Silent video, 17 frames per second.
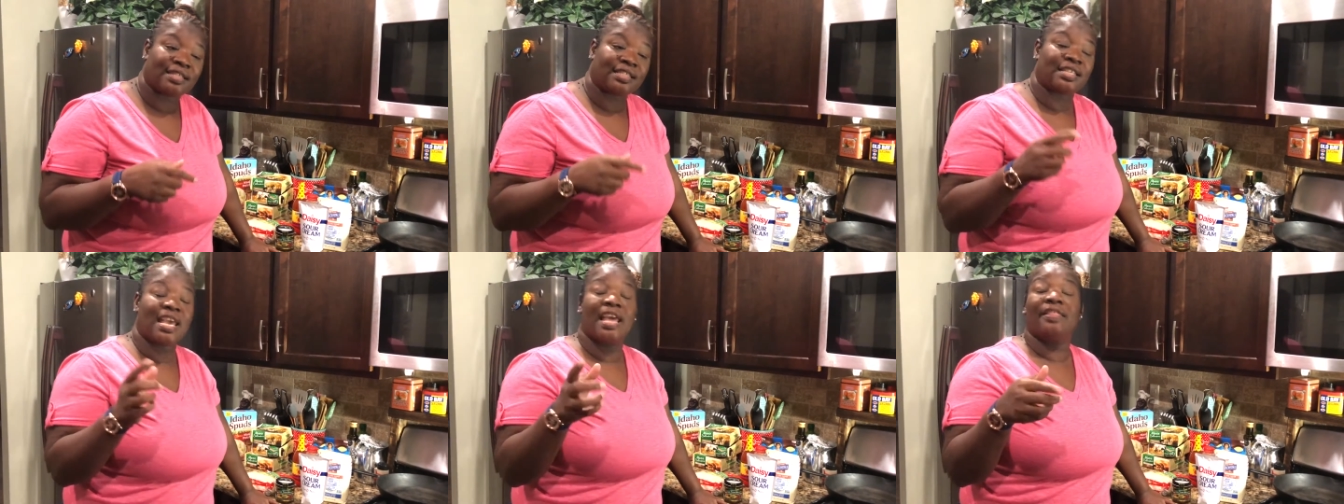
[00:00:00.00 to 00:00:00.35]

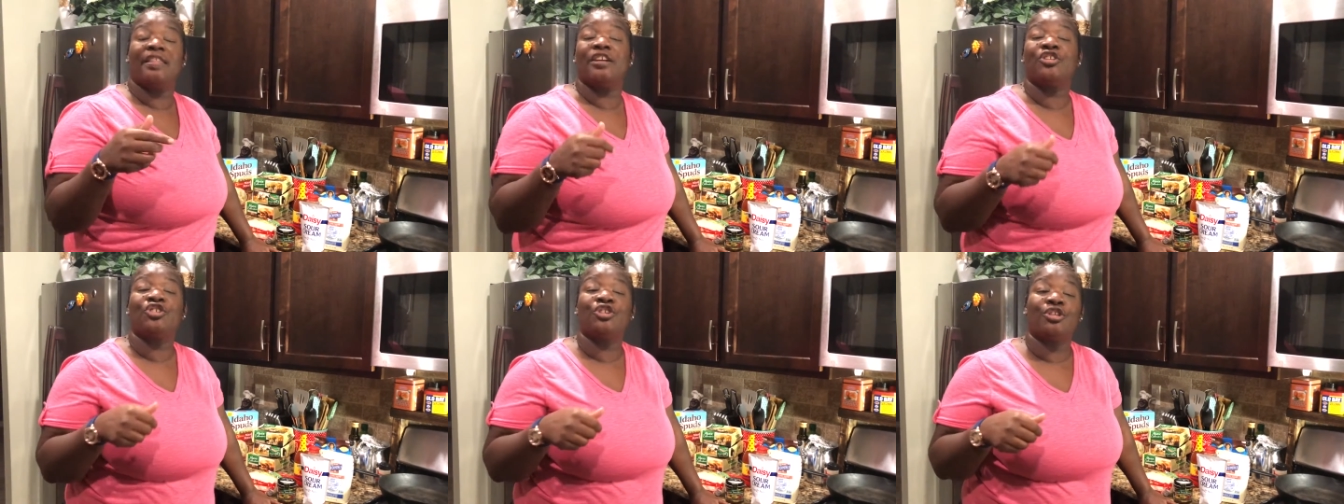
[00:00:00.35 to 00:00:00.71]
saying
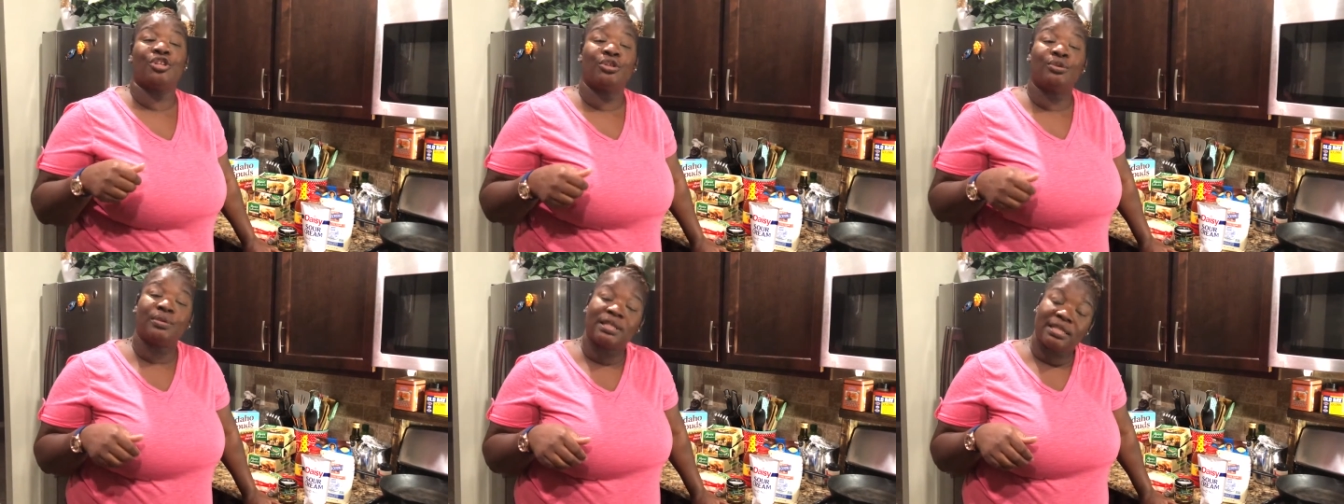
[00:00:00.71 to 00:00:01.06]
that you're
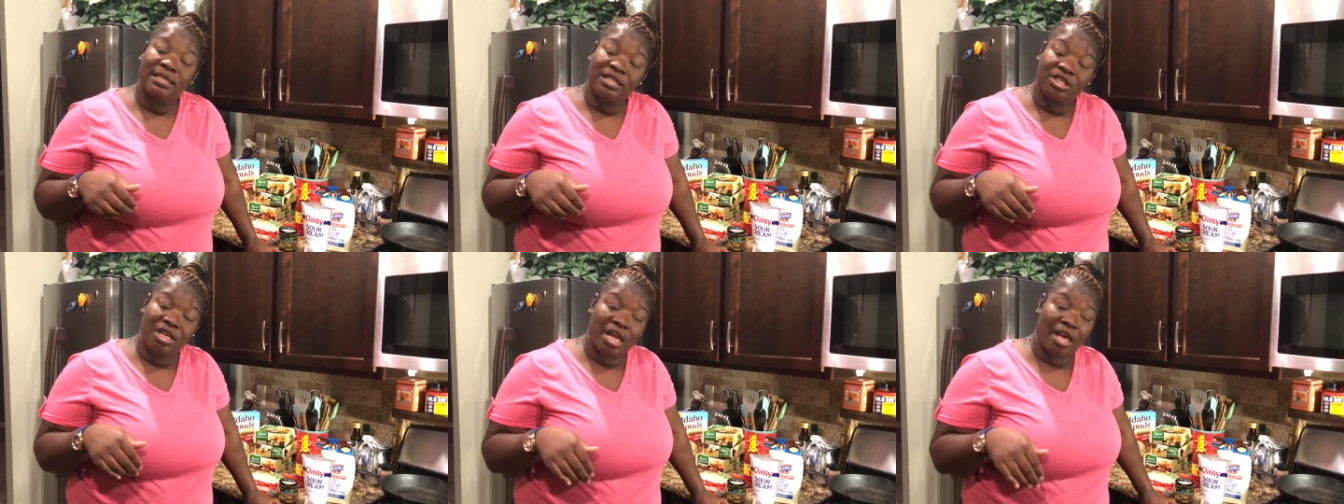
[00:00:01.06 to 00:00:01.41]
new to
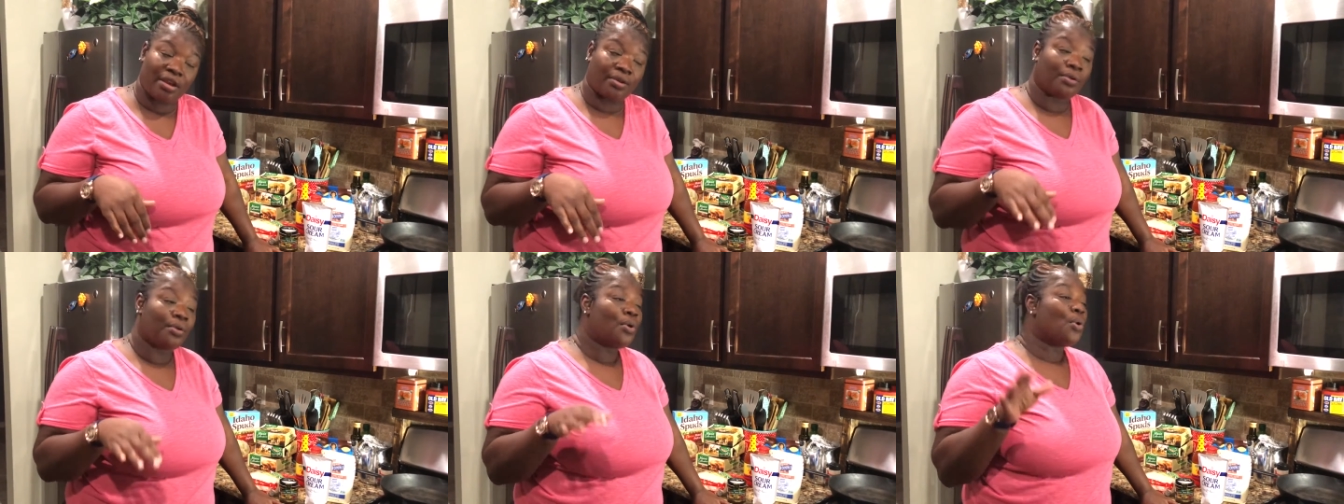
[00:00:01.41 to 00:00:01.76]
the
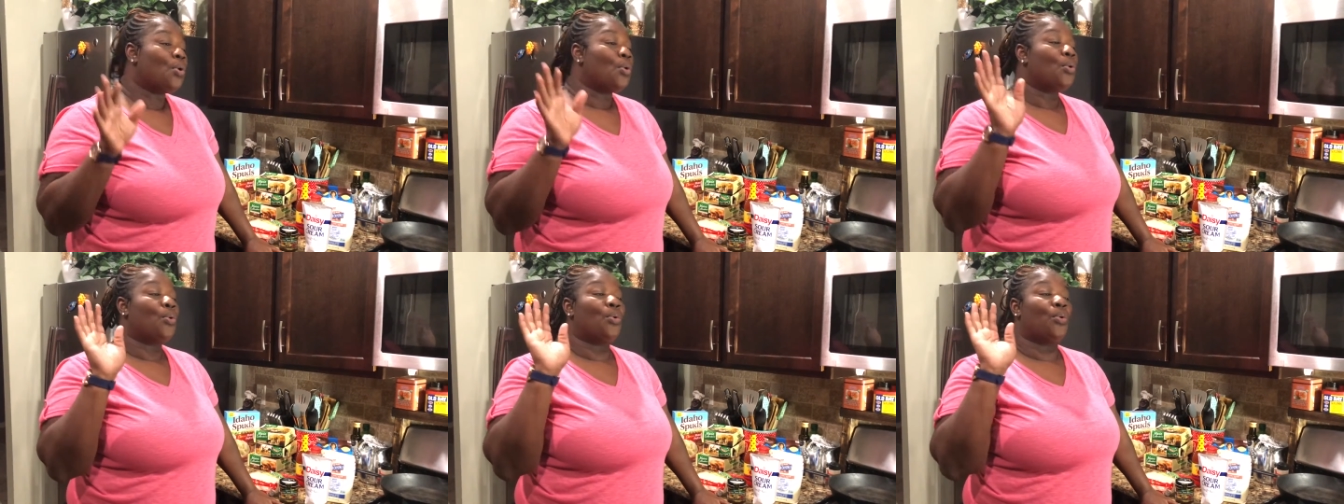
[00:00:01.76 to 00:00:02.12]
channel
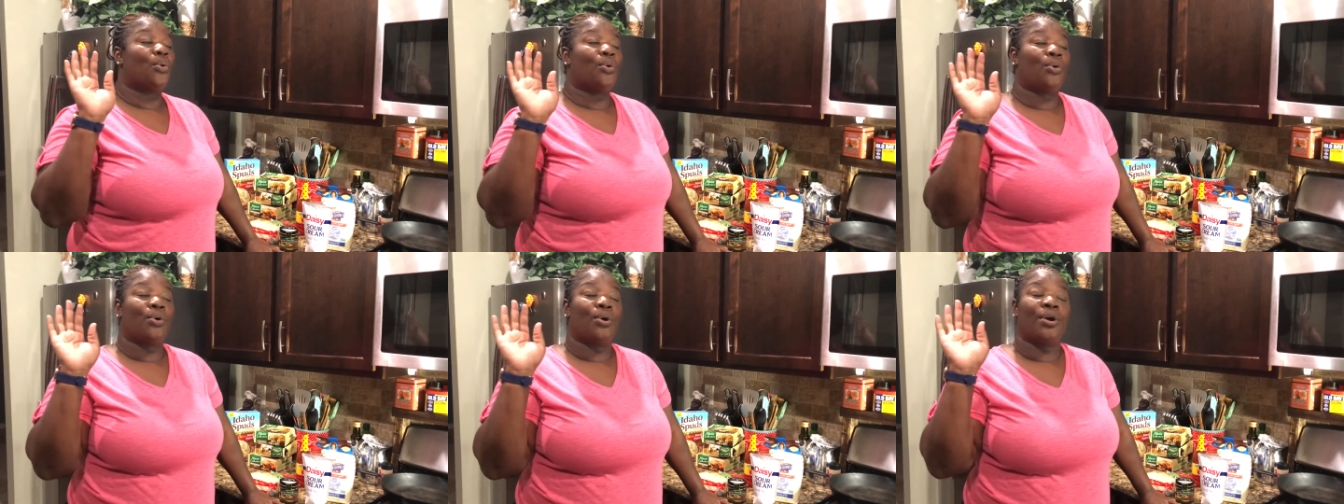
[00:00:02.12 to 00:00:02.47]

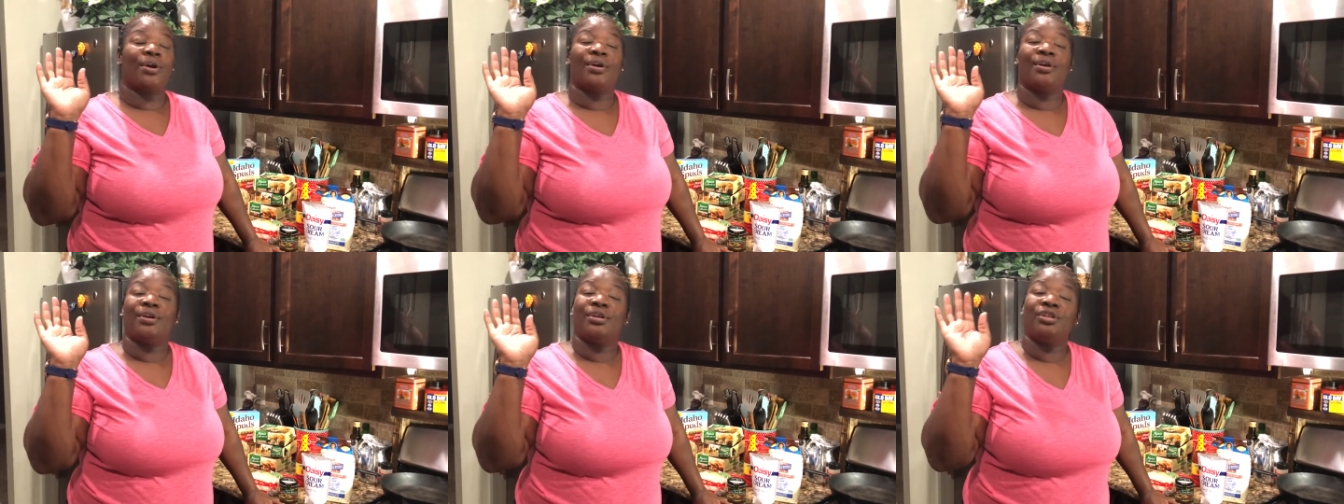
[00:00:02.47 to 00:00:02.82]

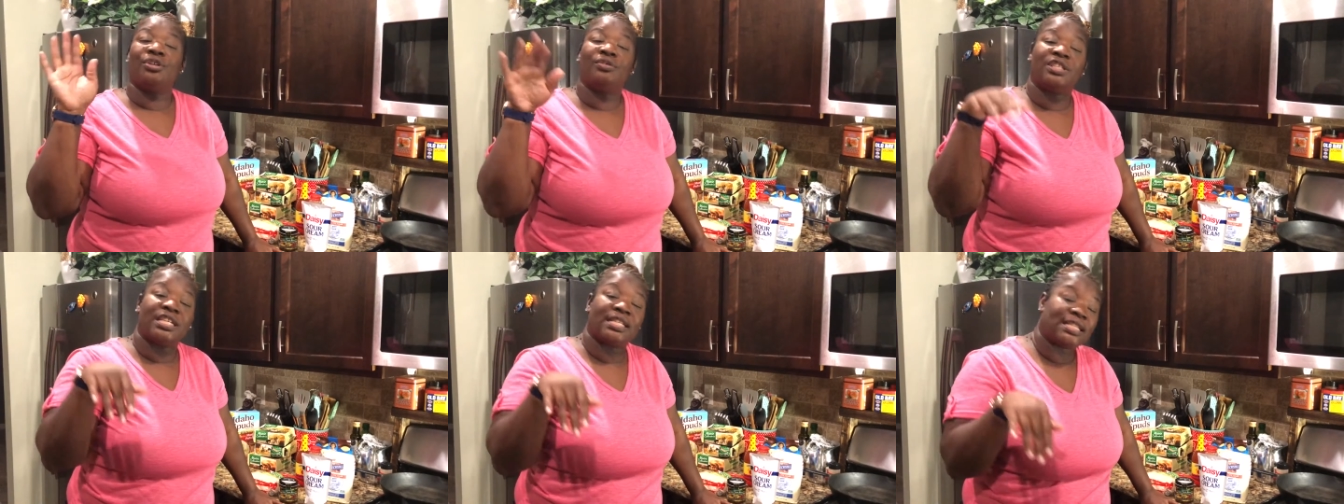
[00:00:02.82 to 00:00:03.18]
or
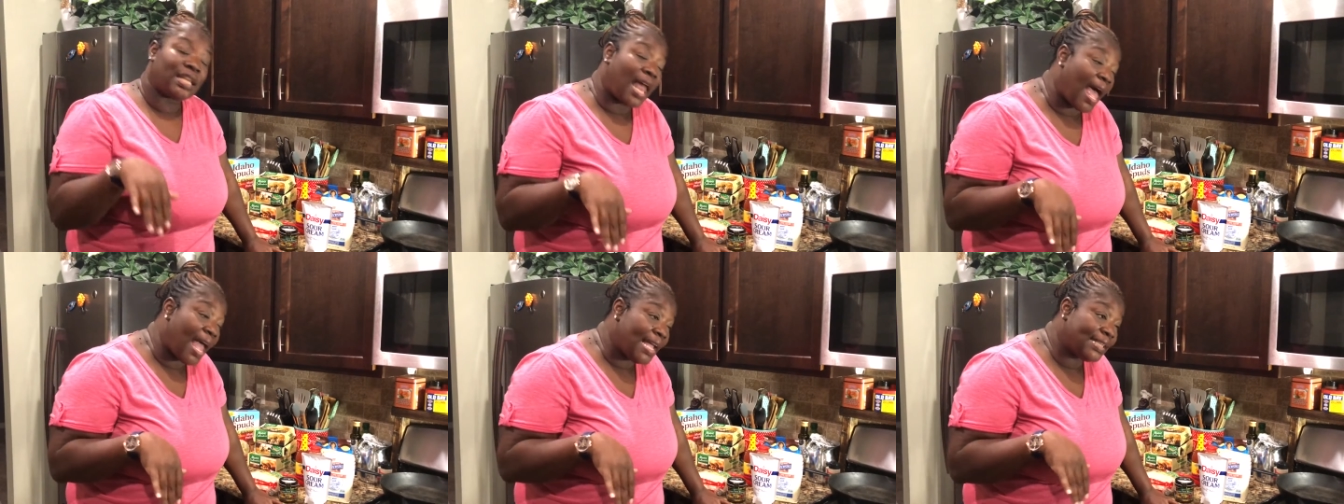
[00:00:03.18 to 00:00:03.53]
you just
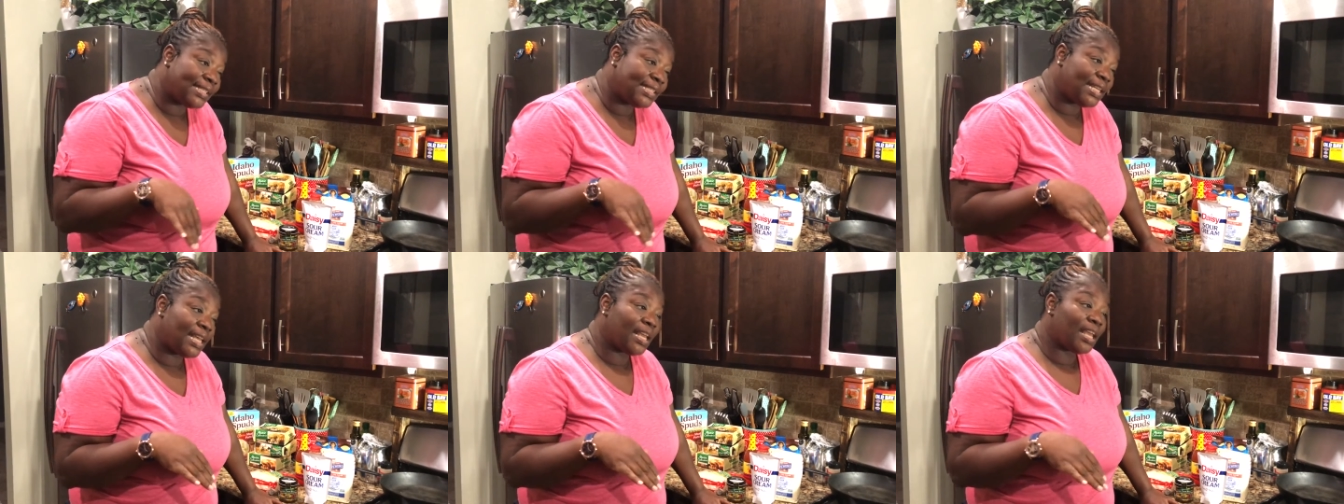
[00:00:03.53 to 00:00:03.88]

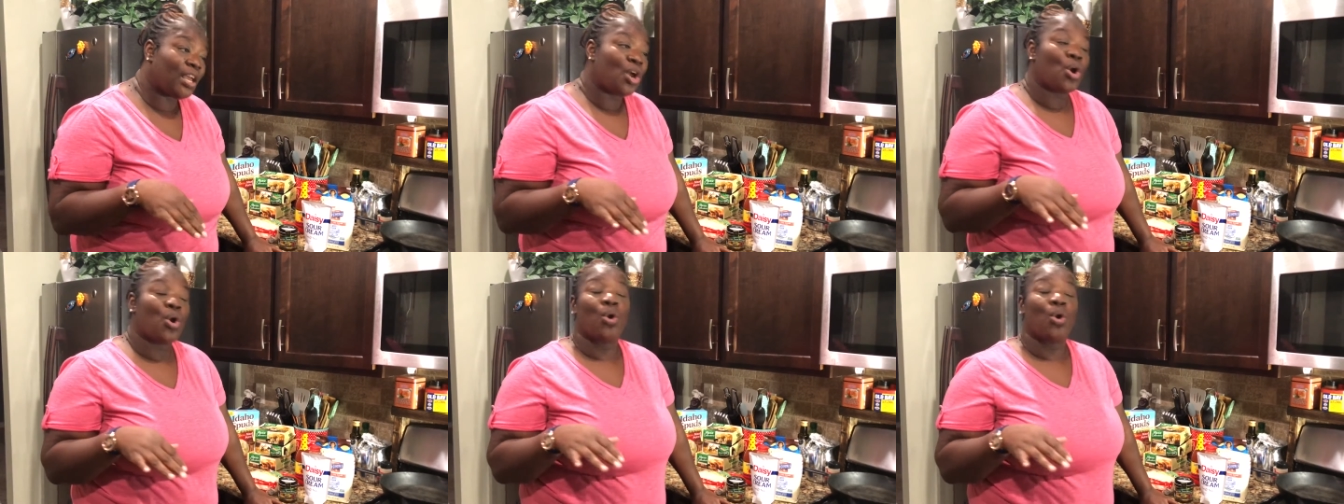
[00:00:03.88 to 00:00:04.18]
liked it